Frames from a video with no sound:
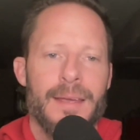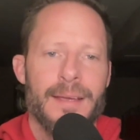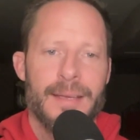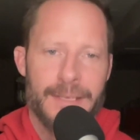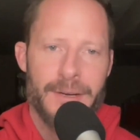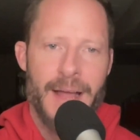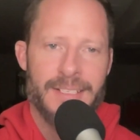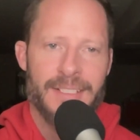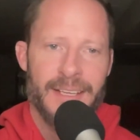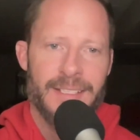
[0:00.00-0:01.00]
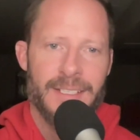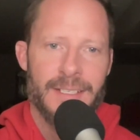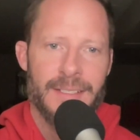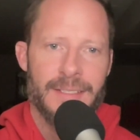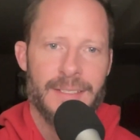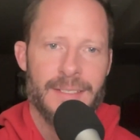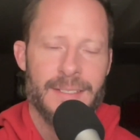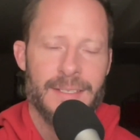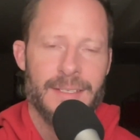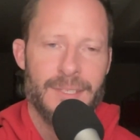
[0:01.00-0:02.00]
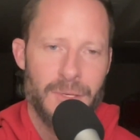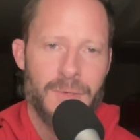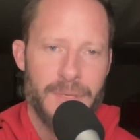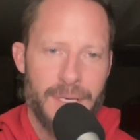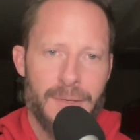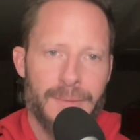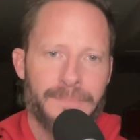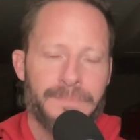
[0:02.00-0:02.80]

congratulations to you.